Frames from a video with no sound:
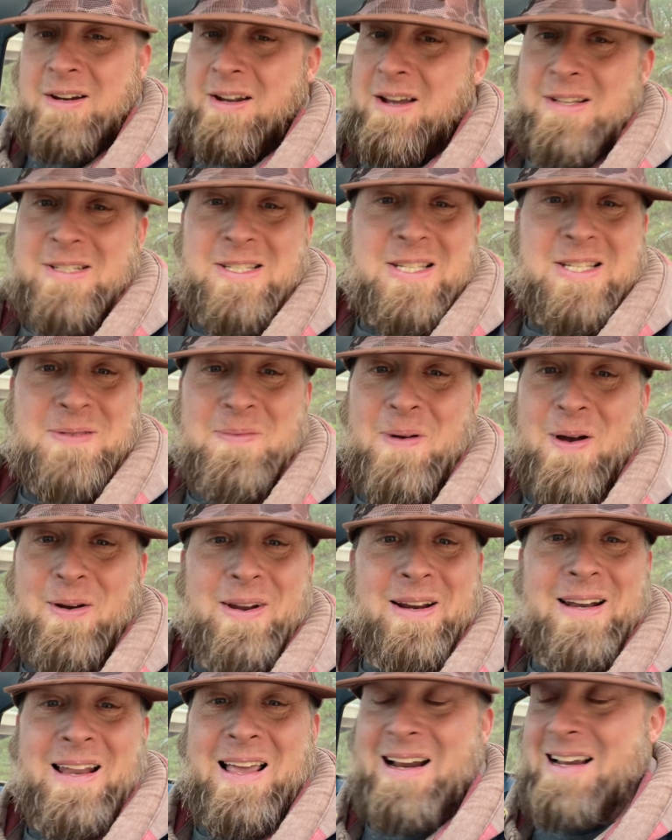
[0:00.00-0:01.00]
gun's smoking
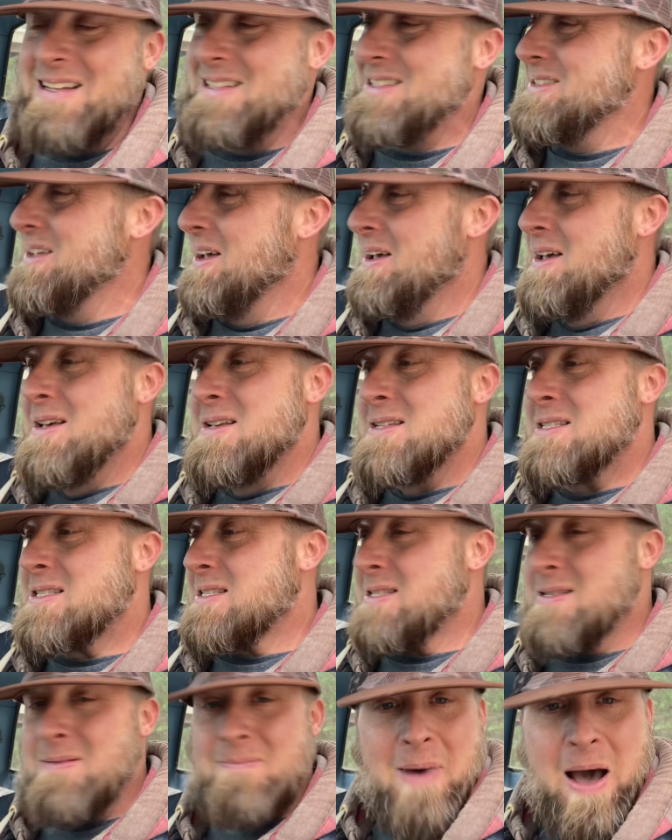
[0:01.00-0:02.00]
like a
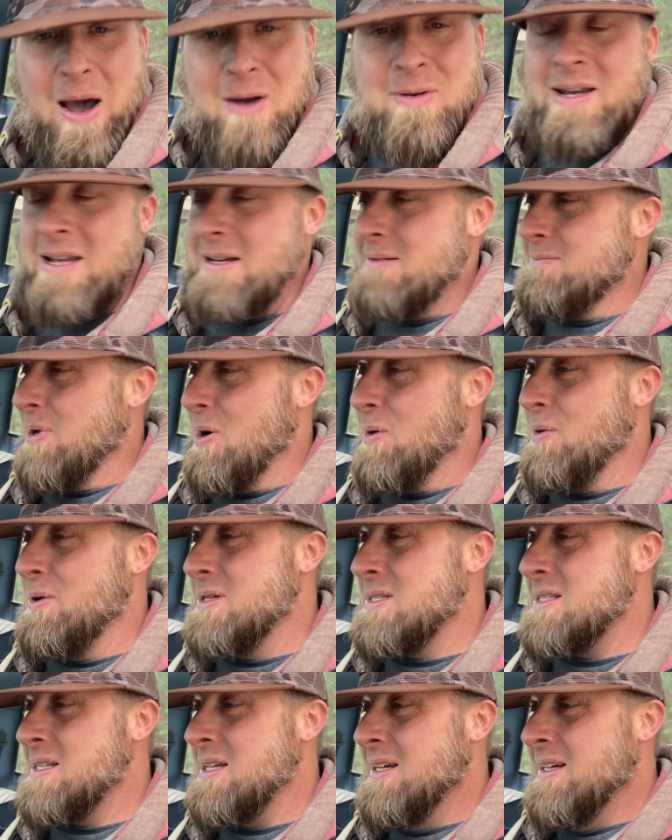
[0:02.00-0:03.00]
smoking, boys.
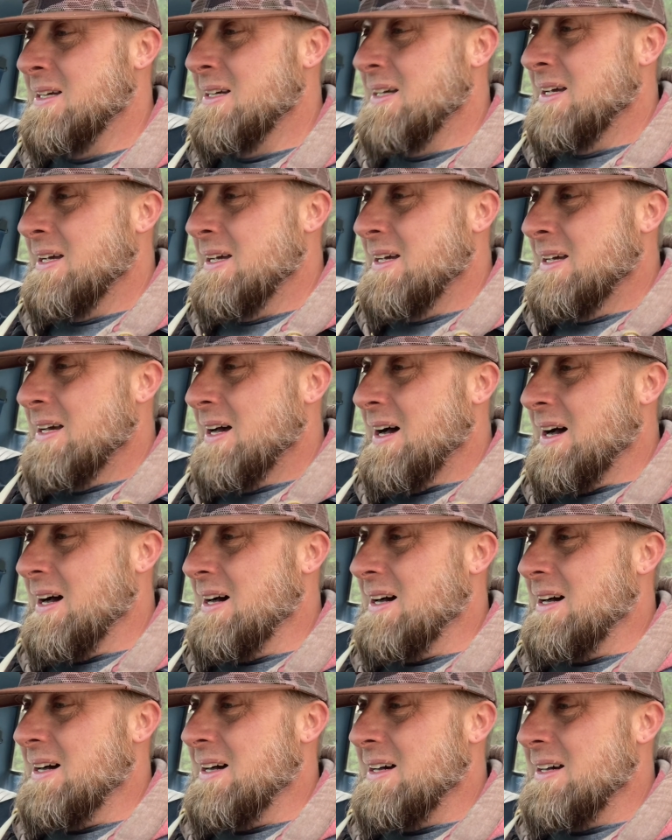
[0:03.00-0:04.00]

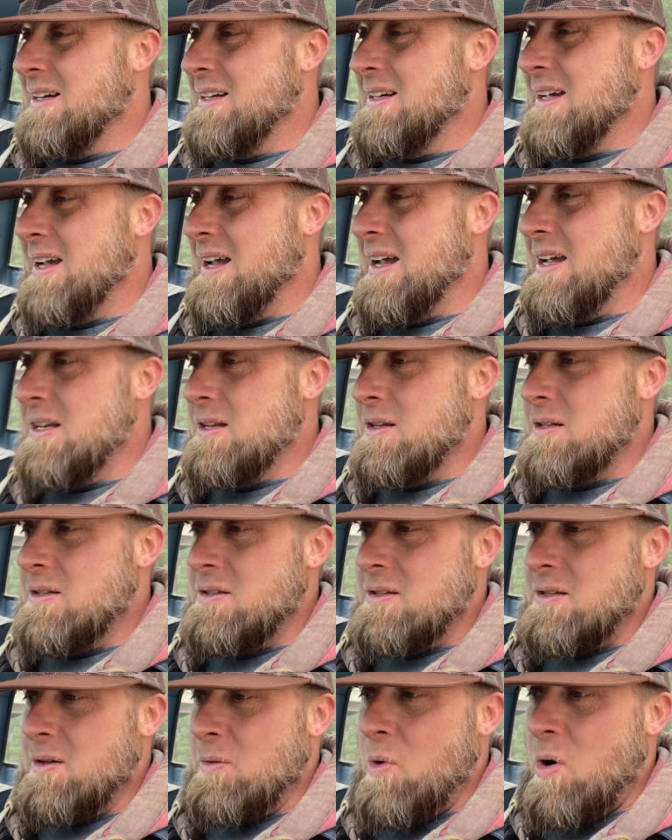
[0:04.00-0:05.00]

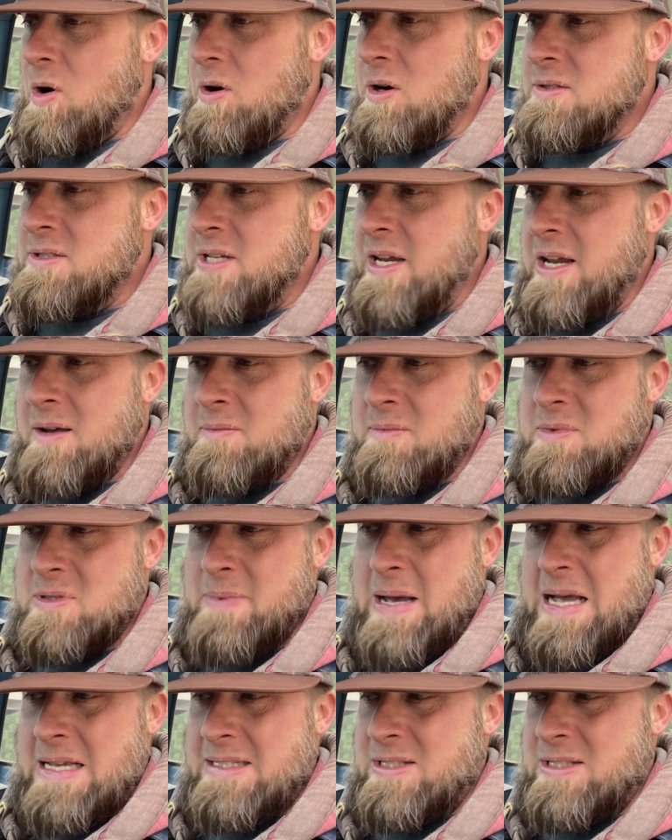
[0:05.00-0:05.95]
The water temp is about